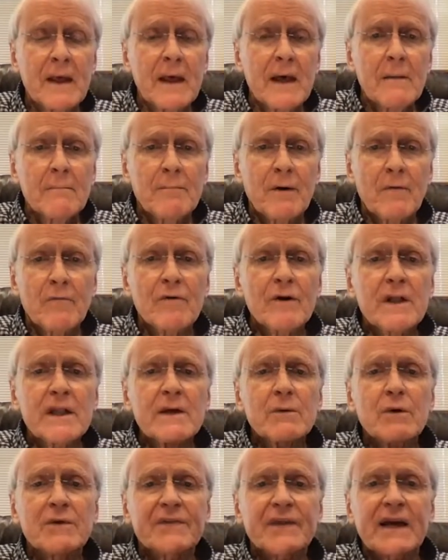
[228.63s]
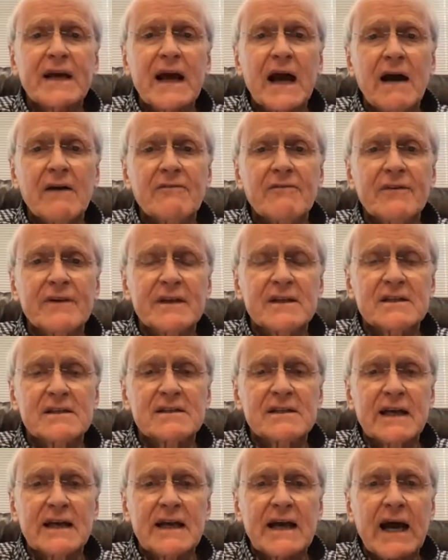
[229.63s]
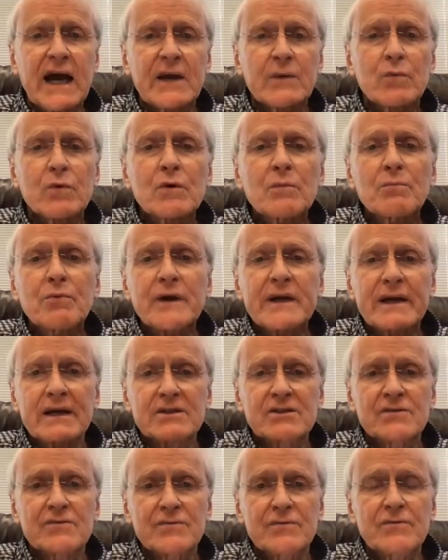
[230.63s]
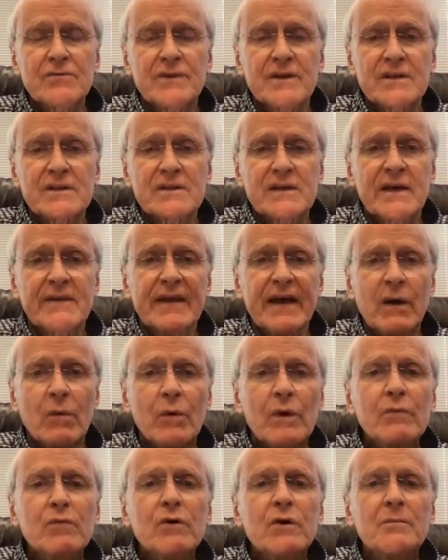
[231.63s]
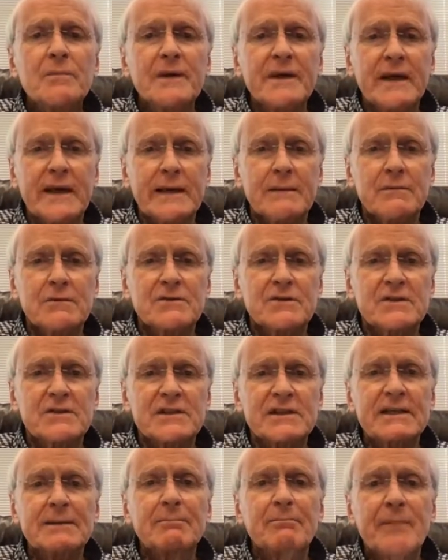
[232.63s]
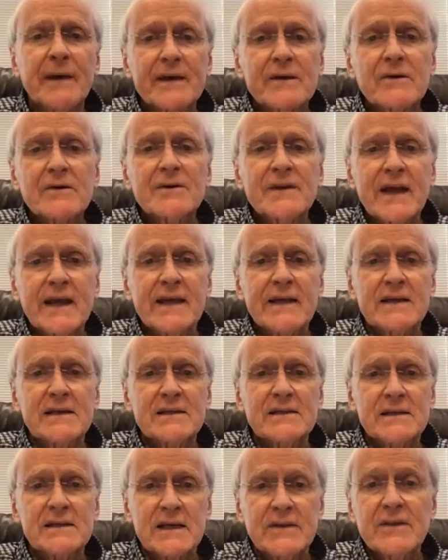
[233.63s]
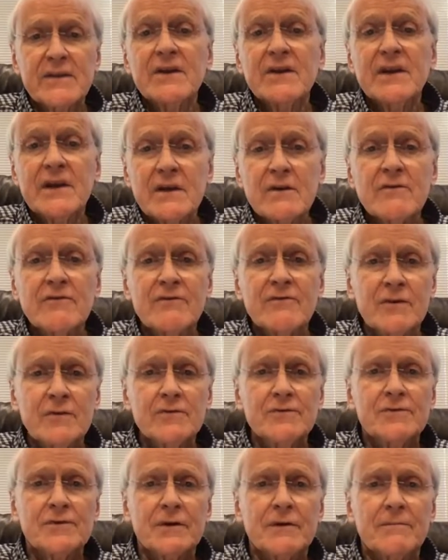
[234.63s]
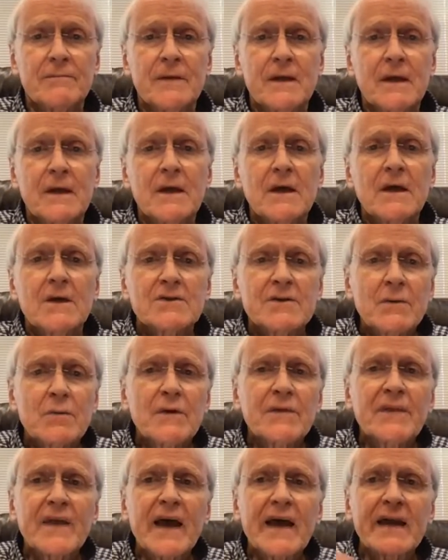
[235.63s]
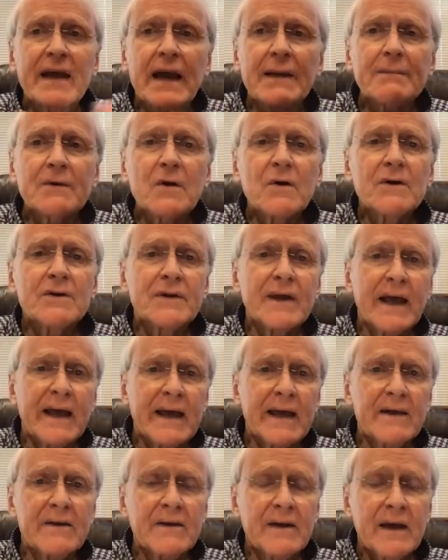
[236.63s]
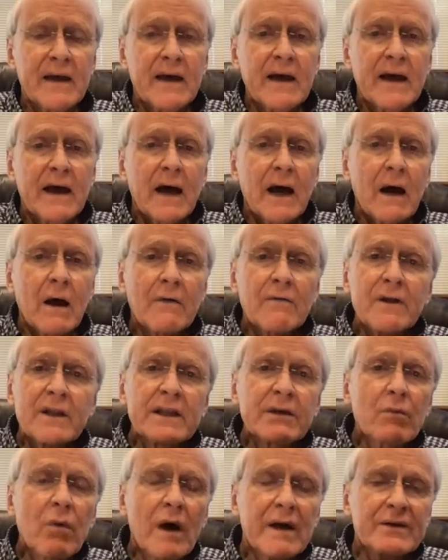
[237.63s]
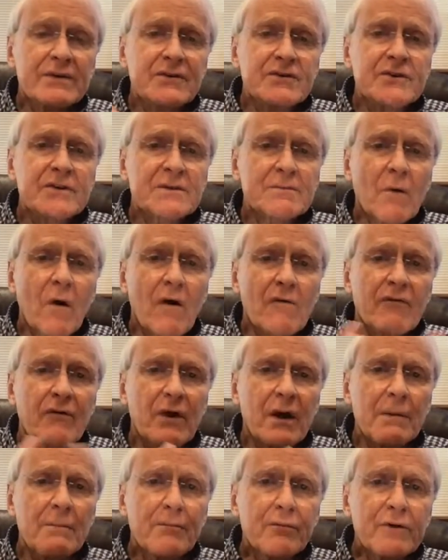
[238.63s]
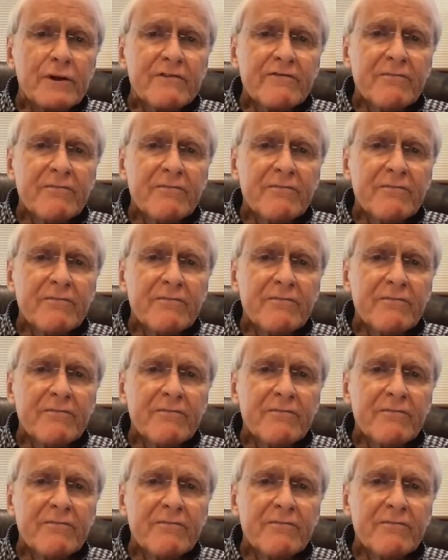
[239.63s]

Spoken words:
but really with the confidence that God will bring us through this and that we will be able to see better days in the near future. So with that, I'm going to end. I really wanted to just offer a brief